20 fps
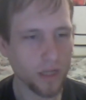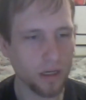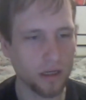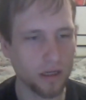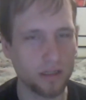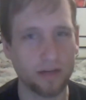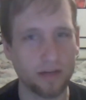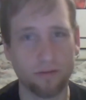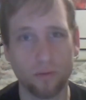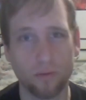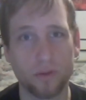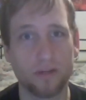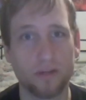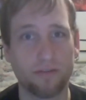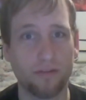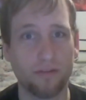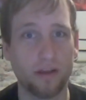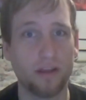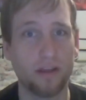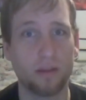because everyone's
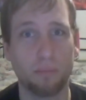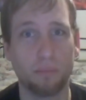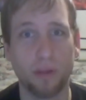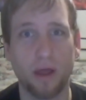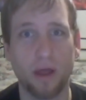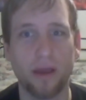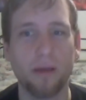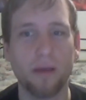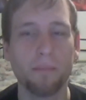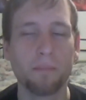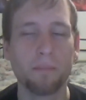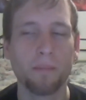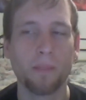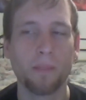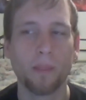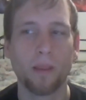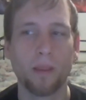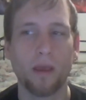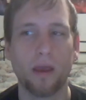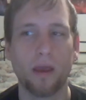fleeing the Blight,
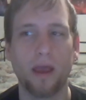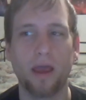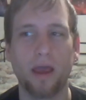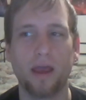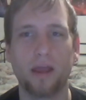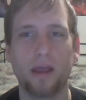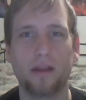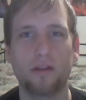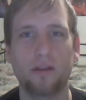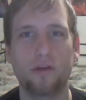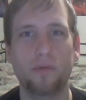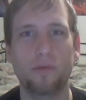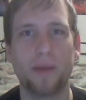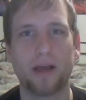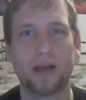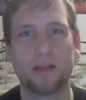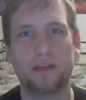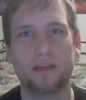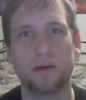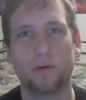and you
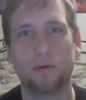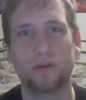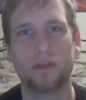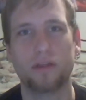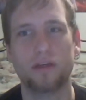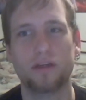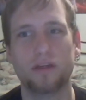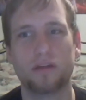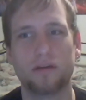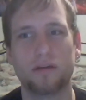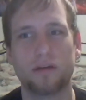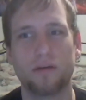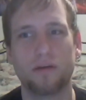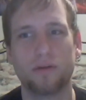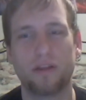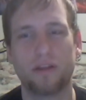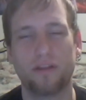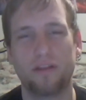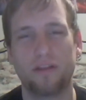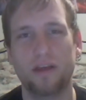make a deal with
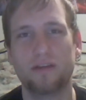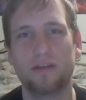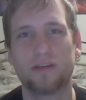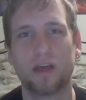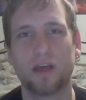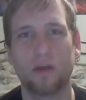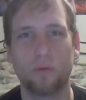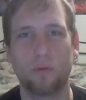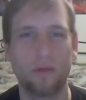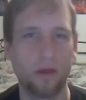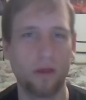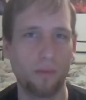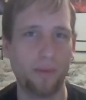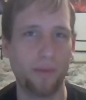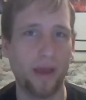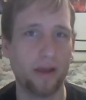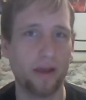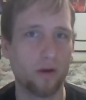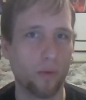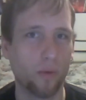the Thieves Guild where they'll
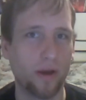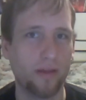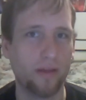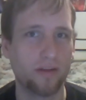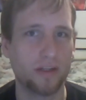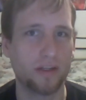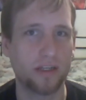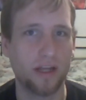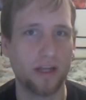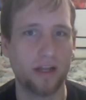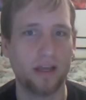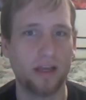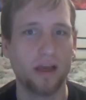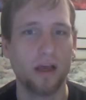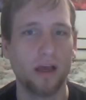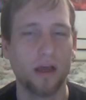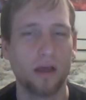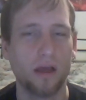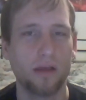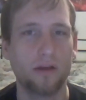pay your way in the city,
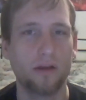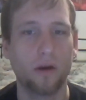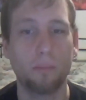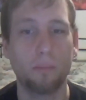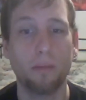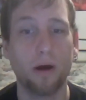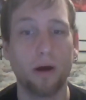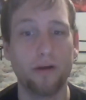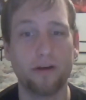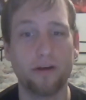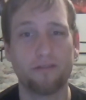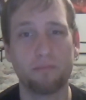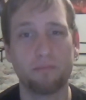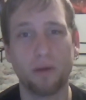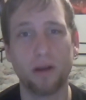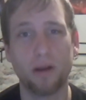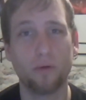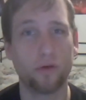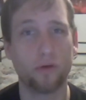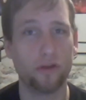you know, enough
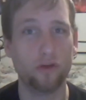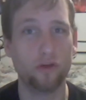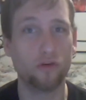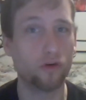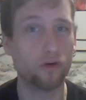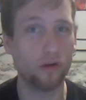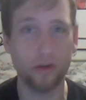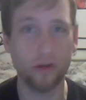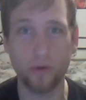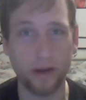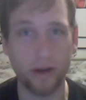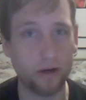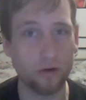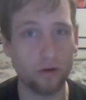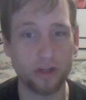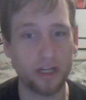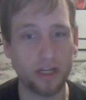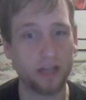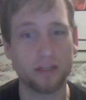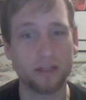money where you had
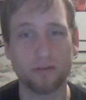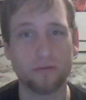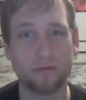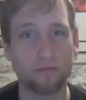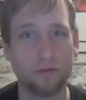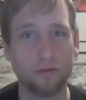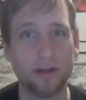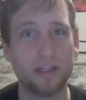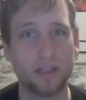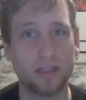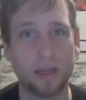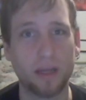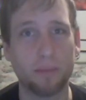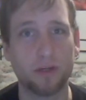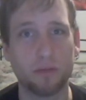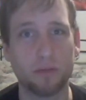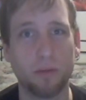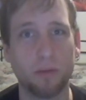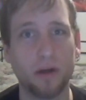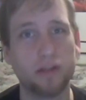no chance of raising that
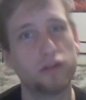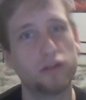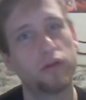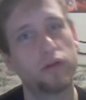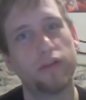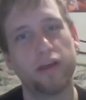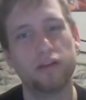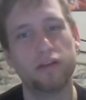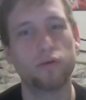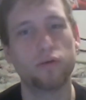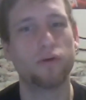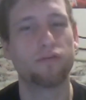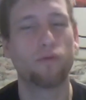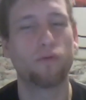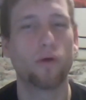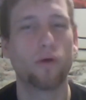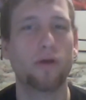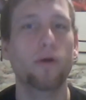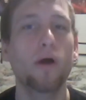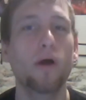much money, so they do it
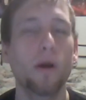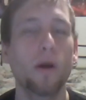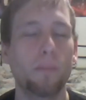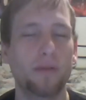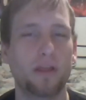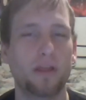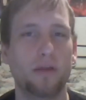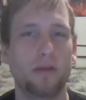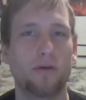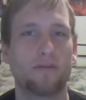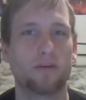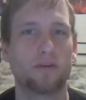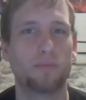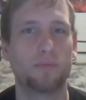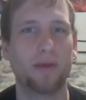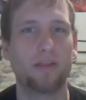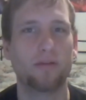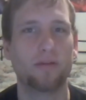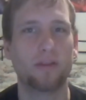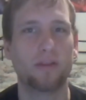for you, but then you have to
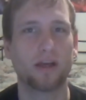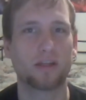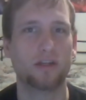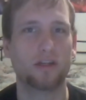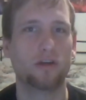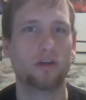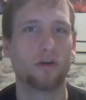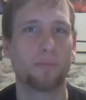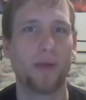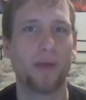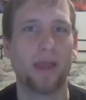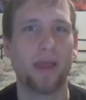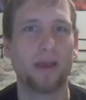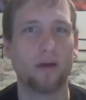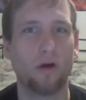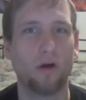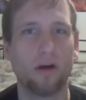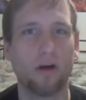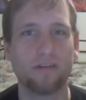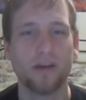spend the next year
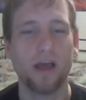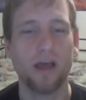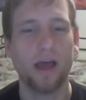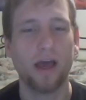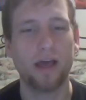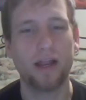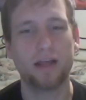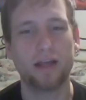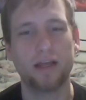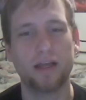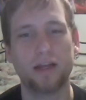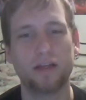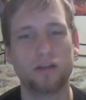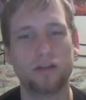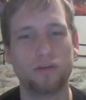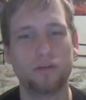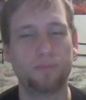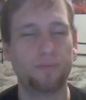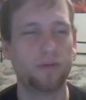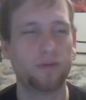paying it off, and
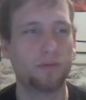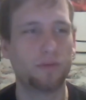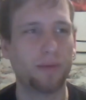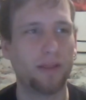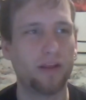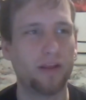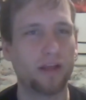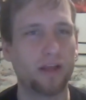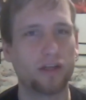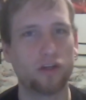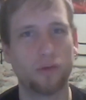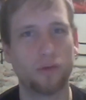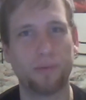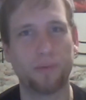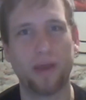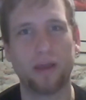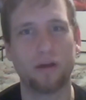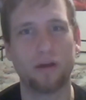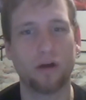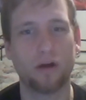as you spend the next year
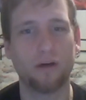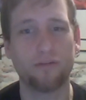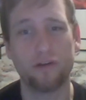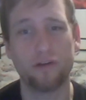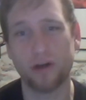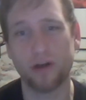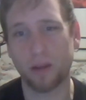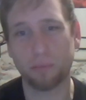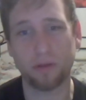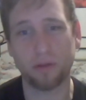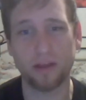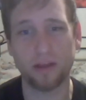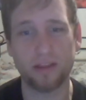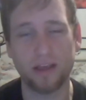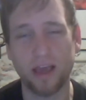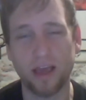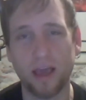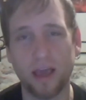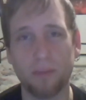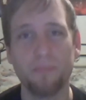paying it off, you're not playing
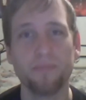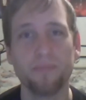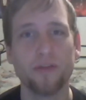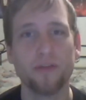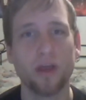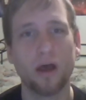the game.